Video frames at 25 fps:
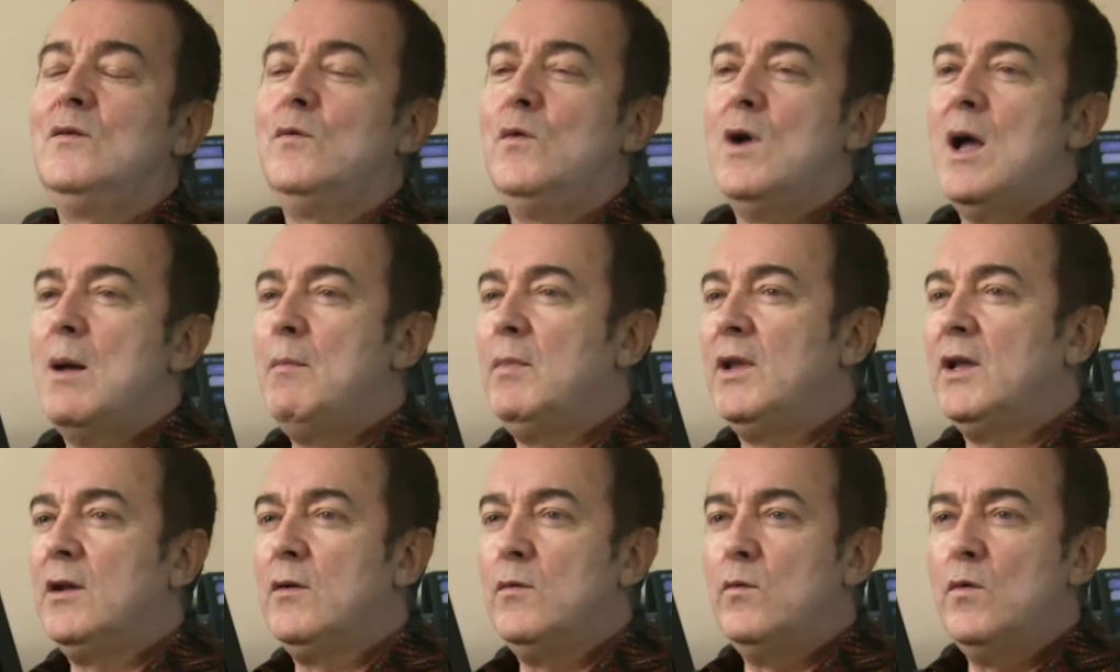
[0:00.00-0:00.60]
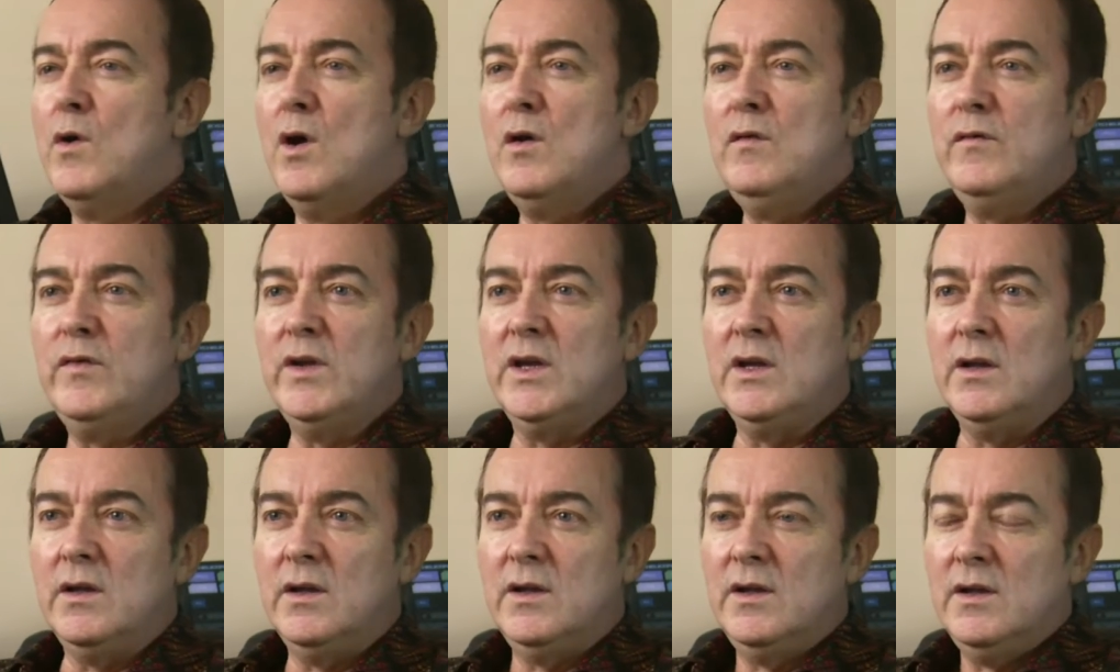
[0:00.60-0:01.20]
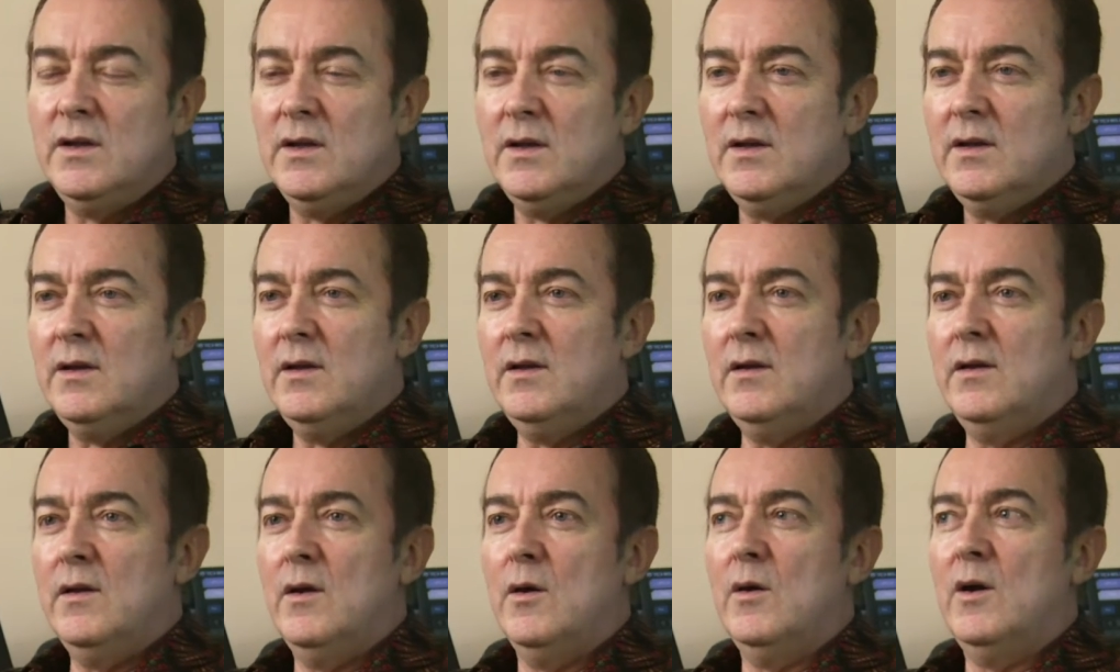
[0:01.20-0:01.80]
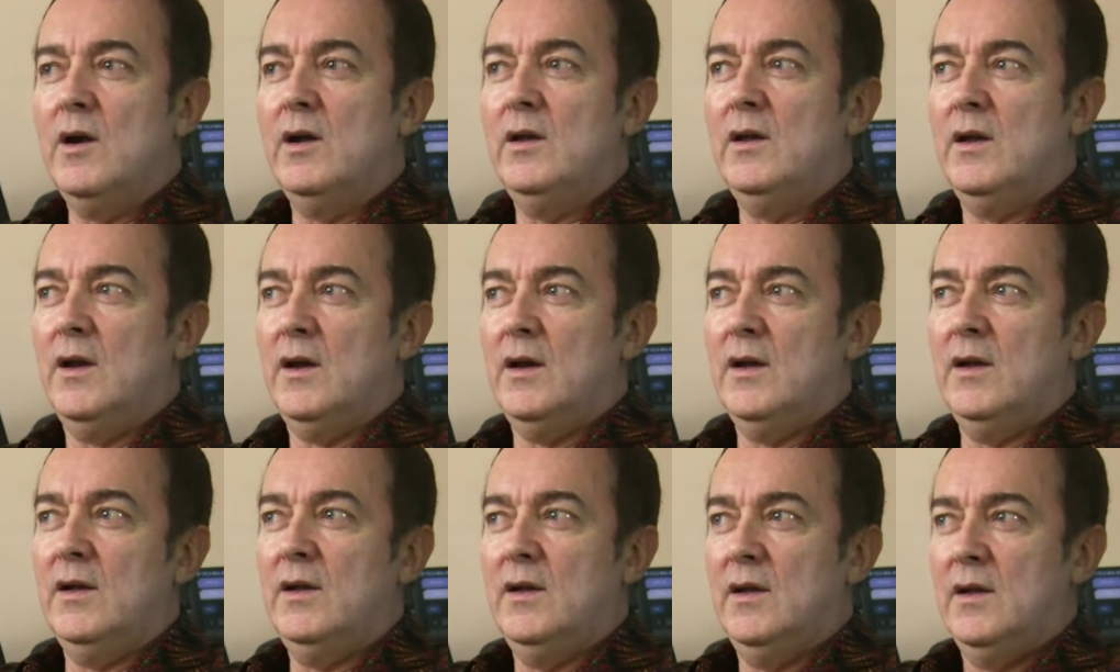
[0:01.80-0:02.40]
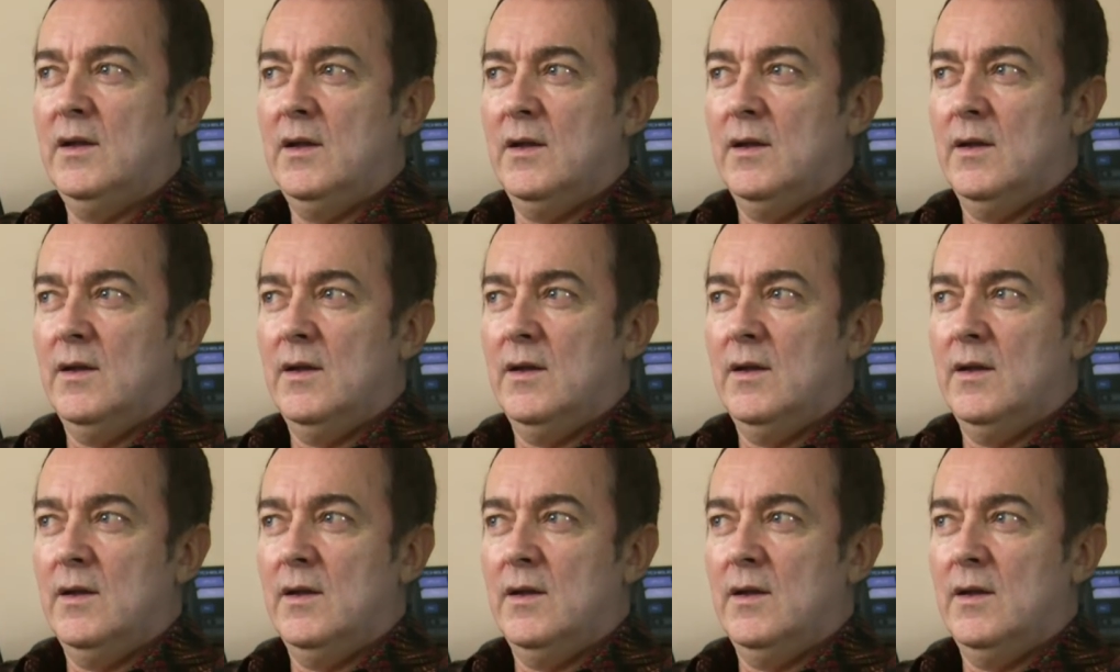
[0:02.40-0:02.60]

rambling and roving, you know. I, I,